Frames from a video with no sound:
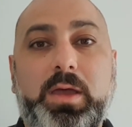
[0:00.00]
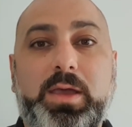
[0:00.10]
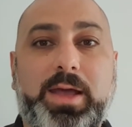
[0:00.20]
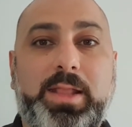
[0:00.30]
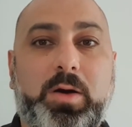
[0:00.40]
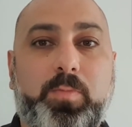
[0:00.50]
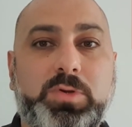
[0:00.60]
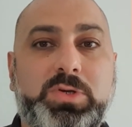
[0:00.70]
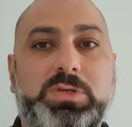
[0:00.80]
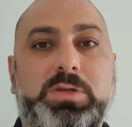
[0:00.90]
can help
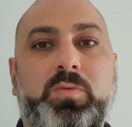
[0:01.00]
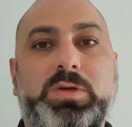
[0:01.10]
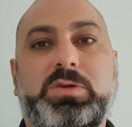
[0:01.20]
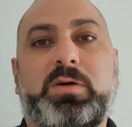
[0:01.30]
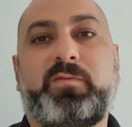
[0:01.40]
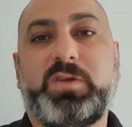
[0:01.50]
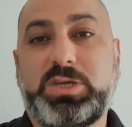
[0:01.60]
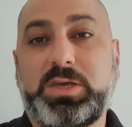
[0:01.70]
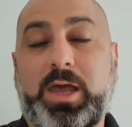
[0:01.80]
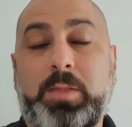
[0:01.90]
reduce the risk of
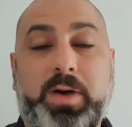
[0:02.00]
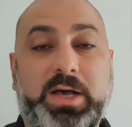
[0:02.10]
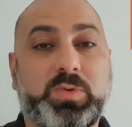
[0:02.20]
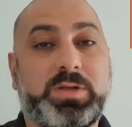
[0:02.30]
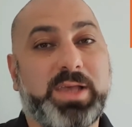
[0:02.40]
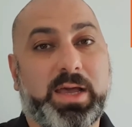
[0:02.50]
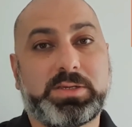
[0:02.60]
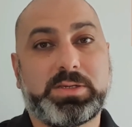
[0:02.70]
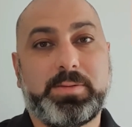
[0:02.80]
phishing and password attacks.